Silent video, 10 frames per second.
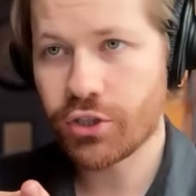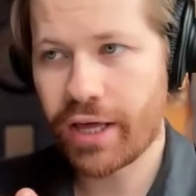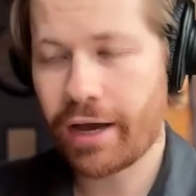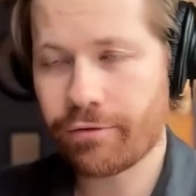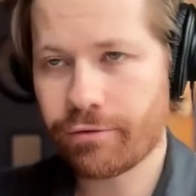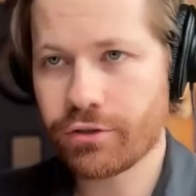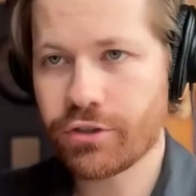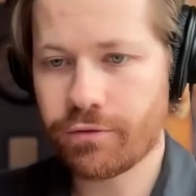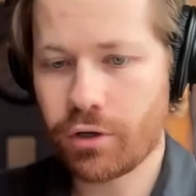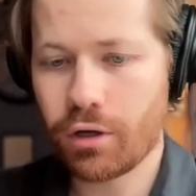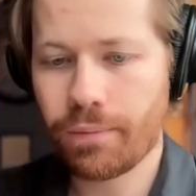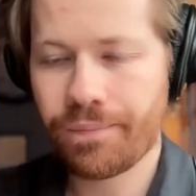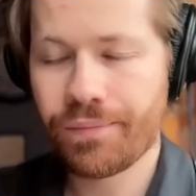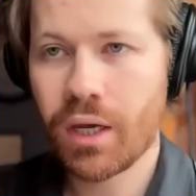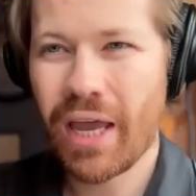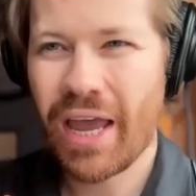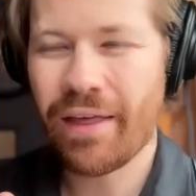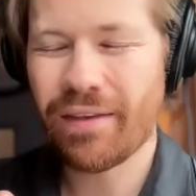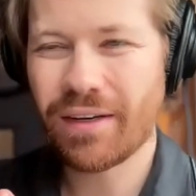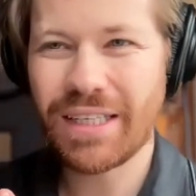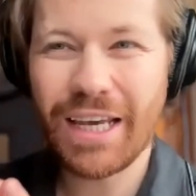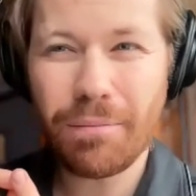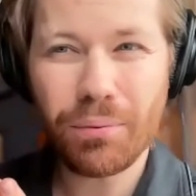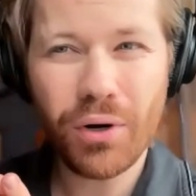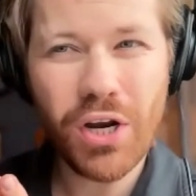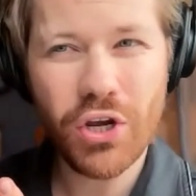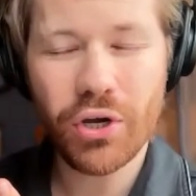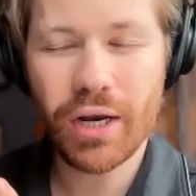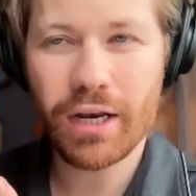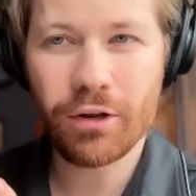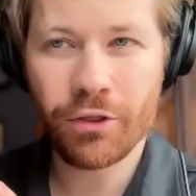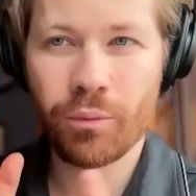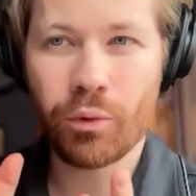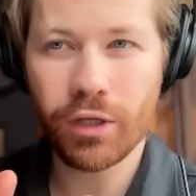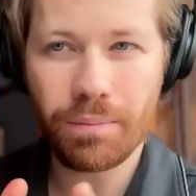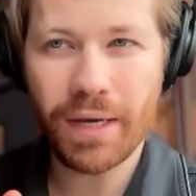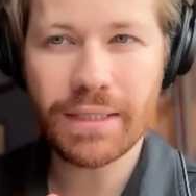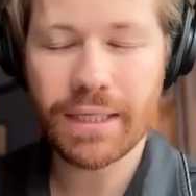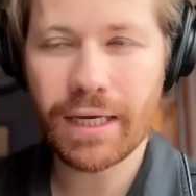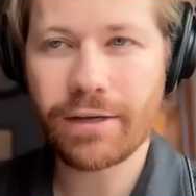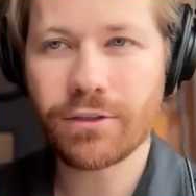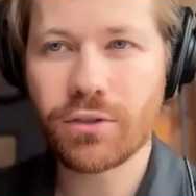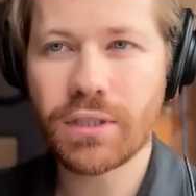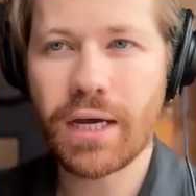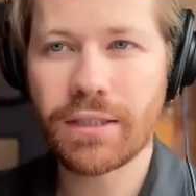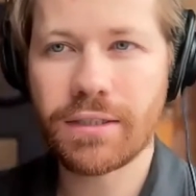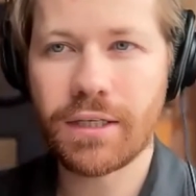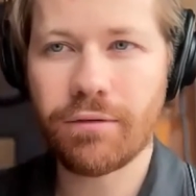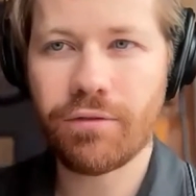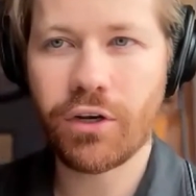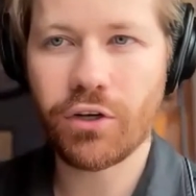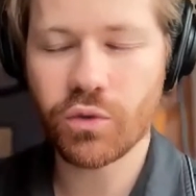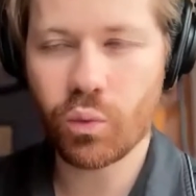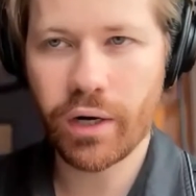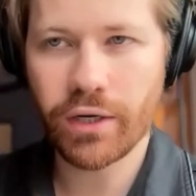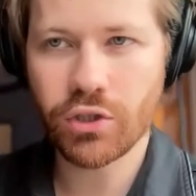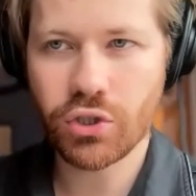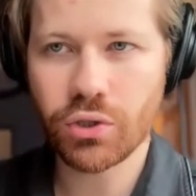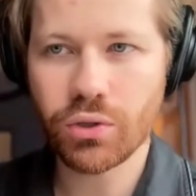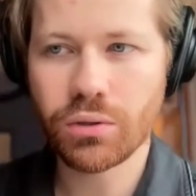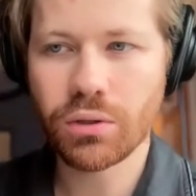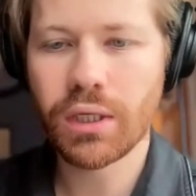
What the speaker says: that first of all and get pretty good at the really basic exercises in videos 1 and 2.